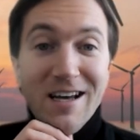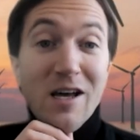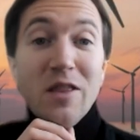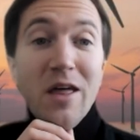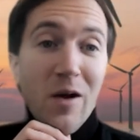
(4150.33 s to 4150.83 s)

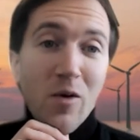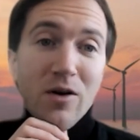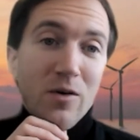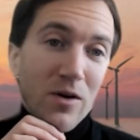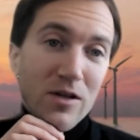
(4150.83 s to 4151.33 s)
and they were
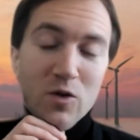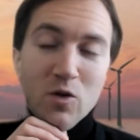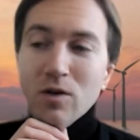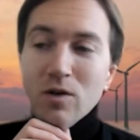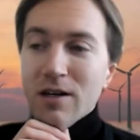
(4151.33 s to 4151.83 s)
the ones
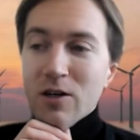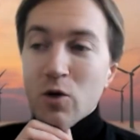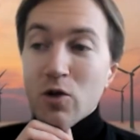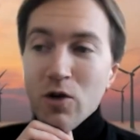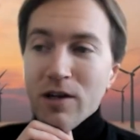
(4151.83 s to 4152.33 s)
who
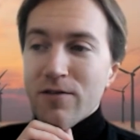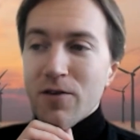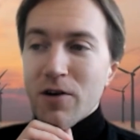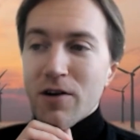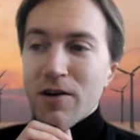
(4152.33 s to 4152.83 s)
took it
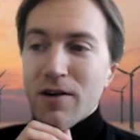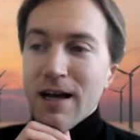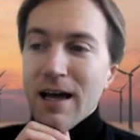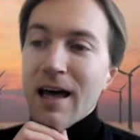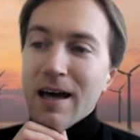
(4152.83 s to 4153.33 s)
further
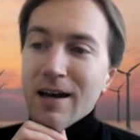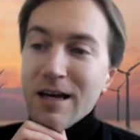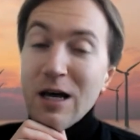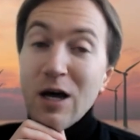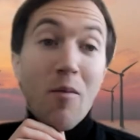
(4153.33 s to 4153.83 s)
and
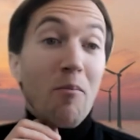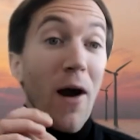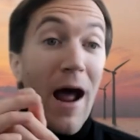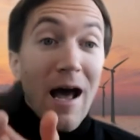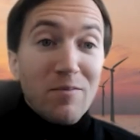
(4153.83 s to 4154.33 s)

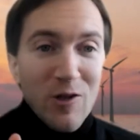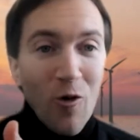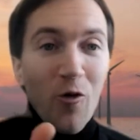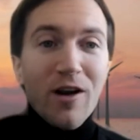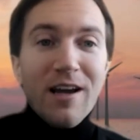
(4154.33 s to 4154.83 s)
perhaps
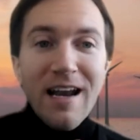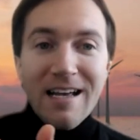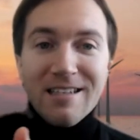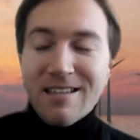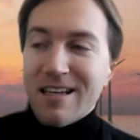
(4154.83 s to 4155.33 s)

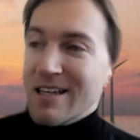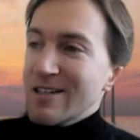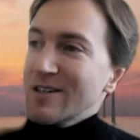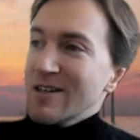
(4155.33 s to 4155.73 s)
organized it